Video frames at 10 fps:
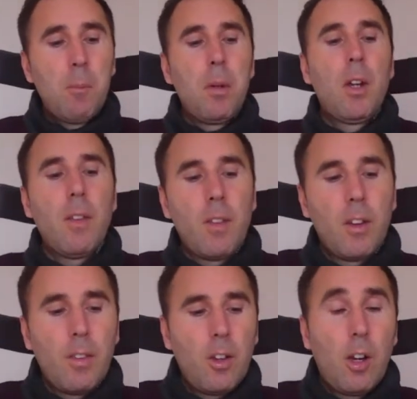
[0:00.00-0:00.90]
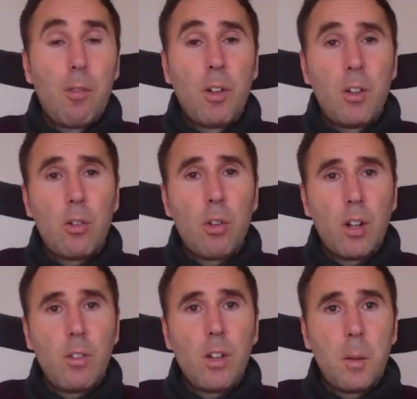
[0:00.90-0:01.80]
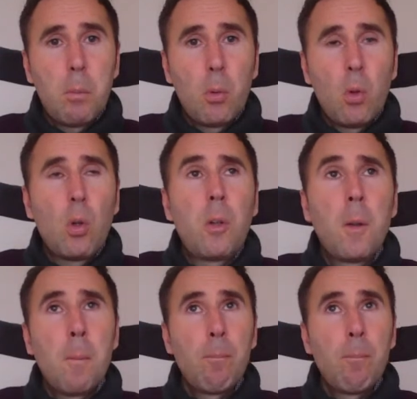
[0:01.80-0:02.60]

but the governance structure, the board,